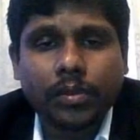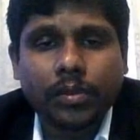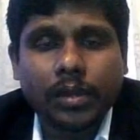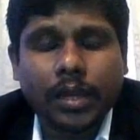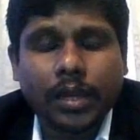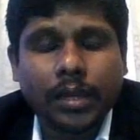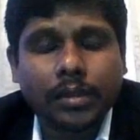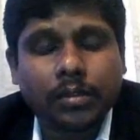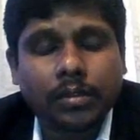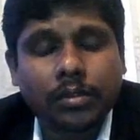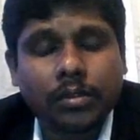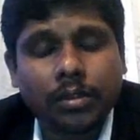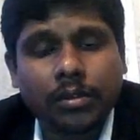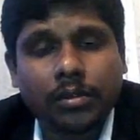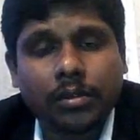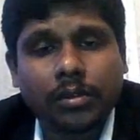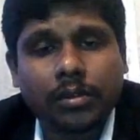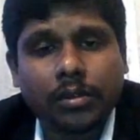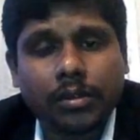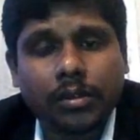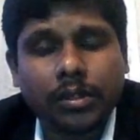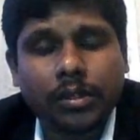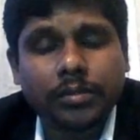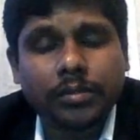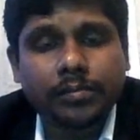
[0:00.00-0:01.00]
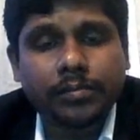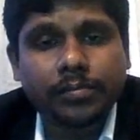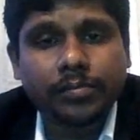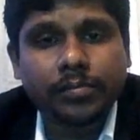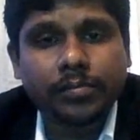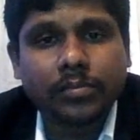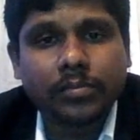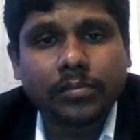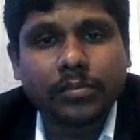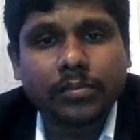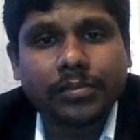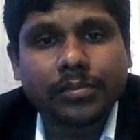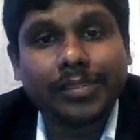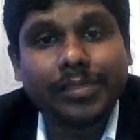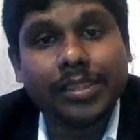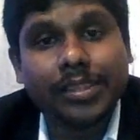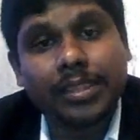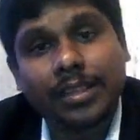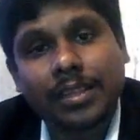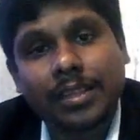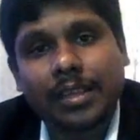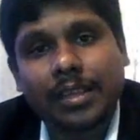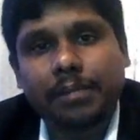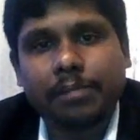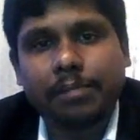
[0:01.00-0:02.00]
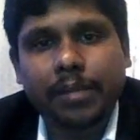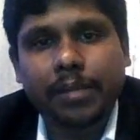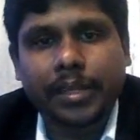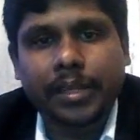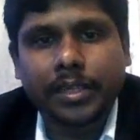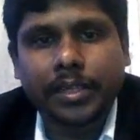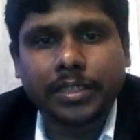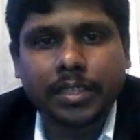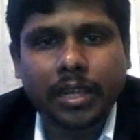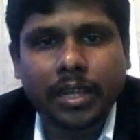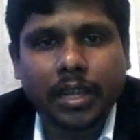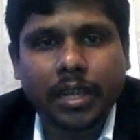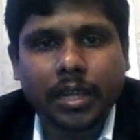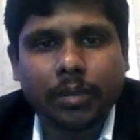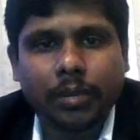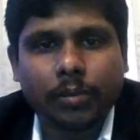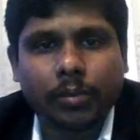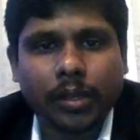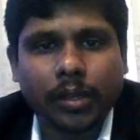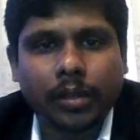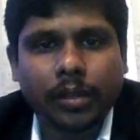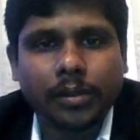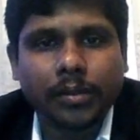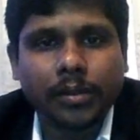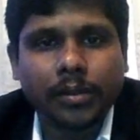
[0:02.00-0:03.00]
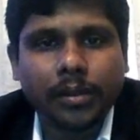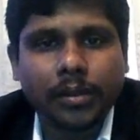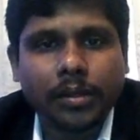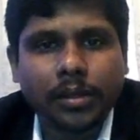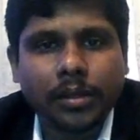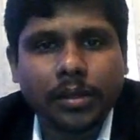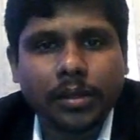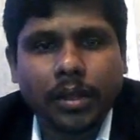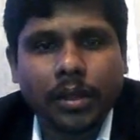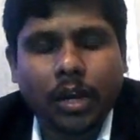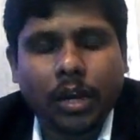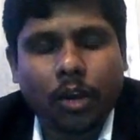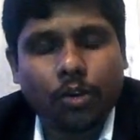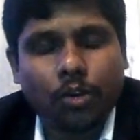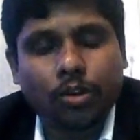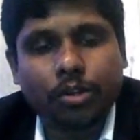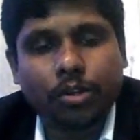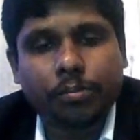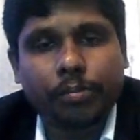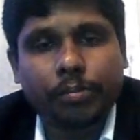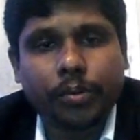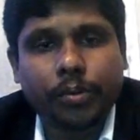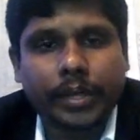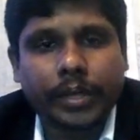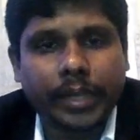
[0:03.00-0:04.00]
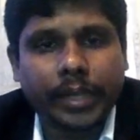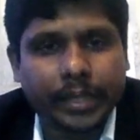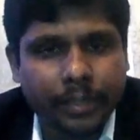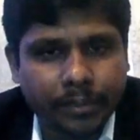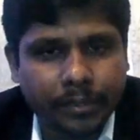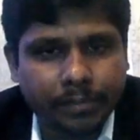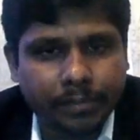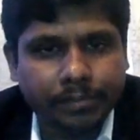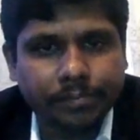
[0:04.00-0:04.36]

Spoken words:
And third, within the application level, how to protect.